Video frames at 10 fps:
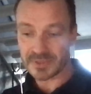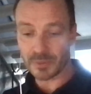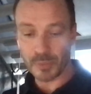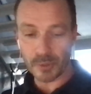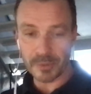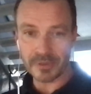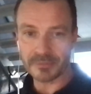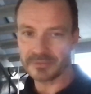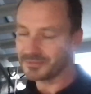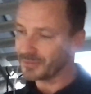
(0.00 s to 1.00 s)
is the
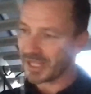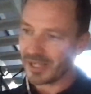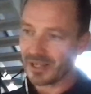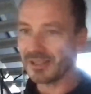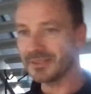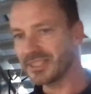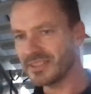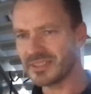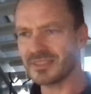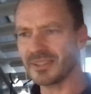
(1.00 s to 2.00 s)
problem? It's